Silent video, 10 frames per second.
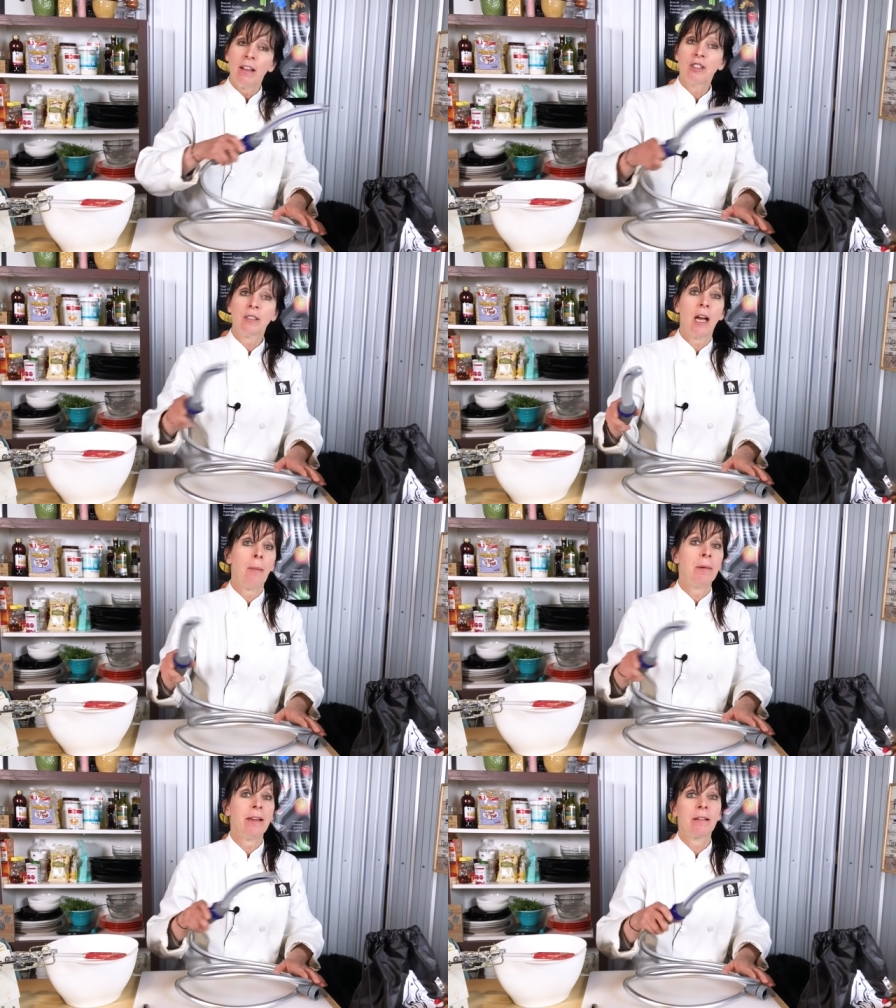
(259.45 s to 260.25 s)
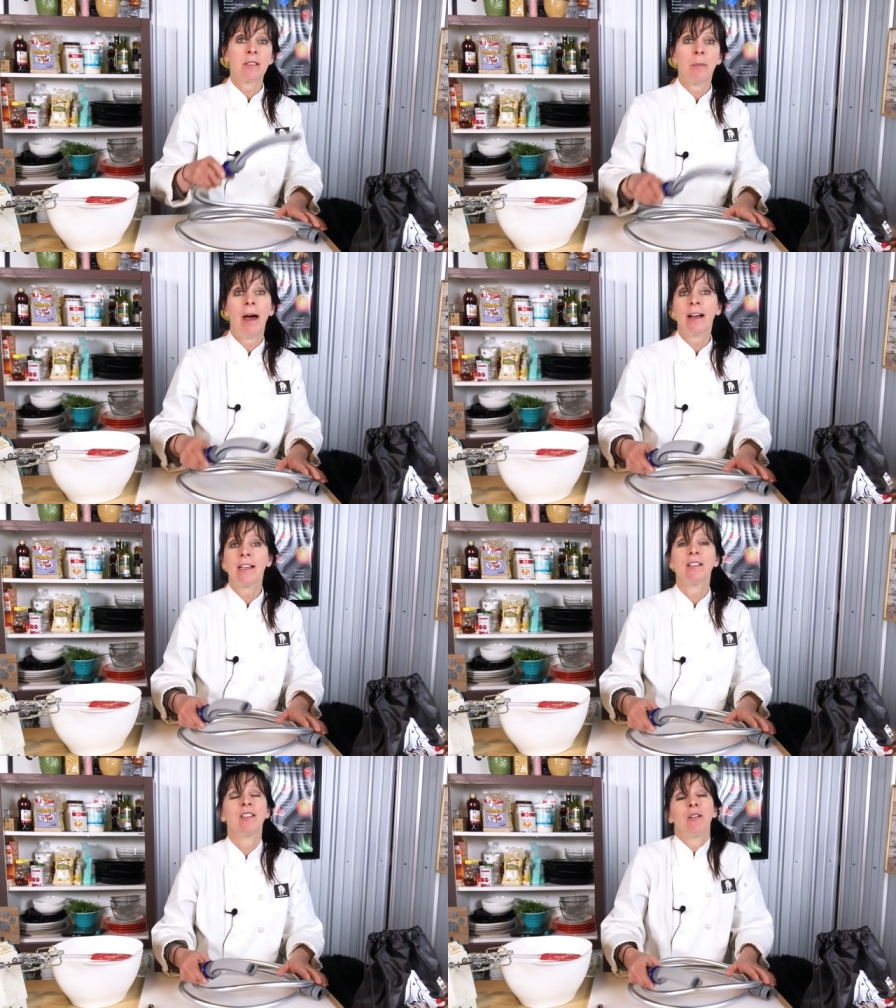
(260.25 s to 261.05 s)
just up and down his
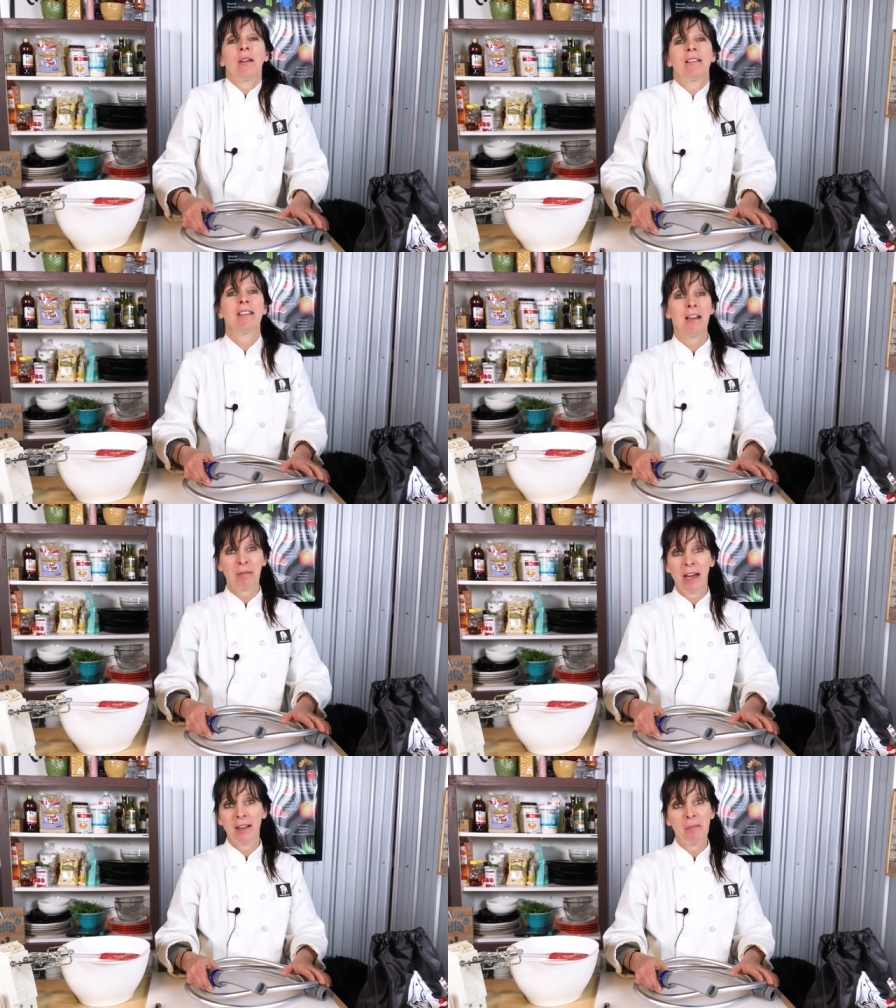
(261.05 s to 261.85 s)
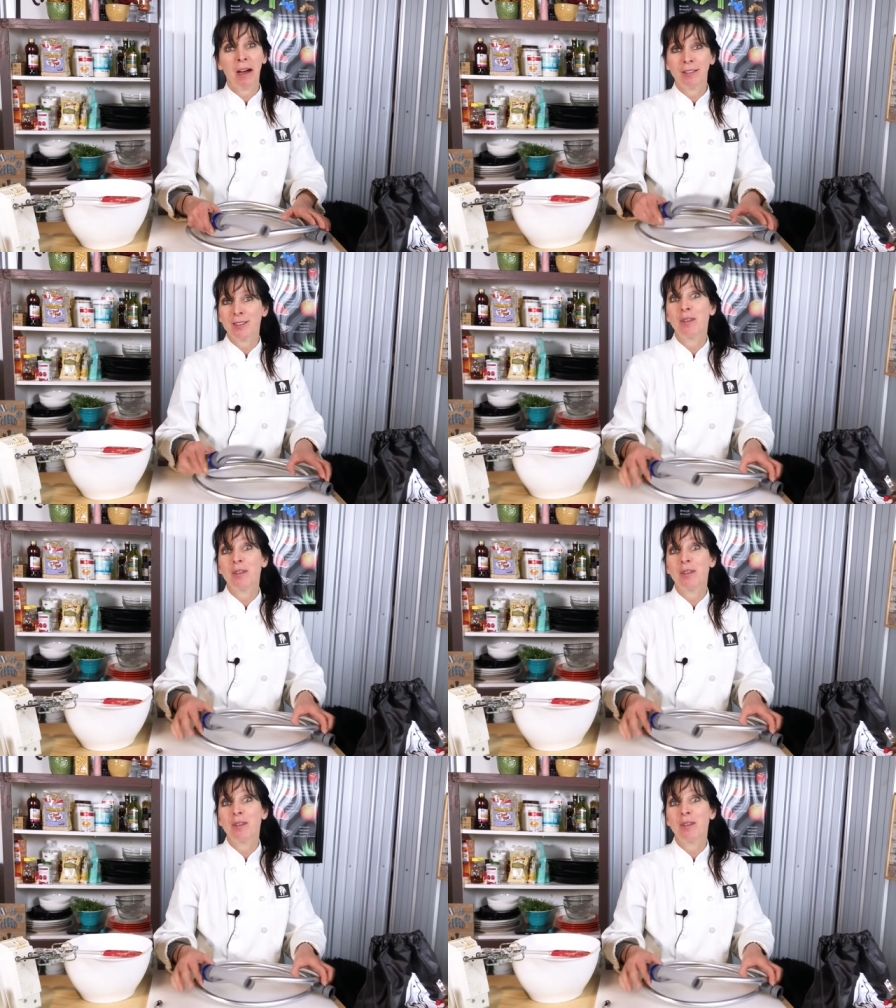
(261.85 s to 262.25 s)
back, you can see him kind of melt.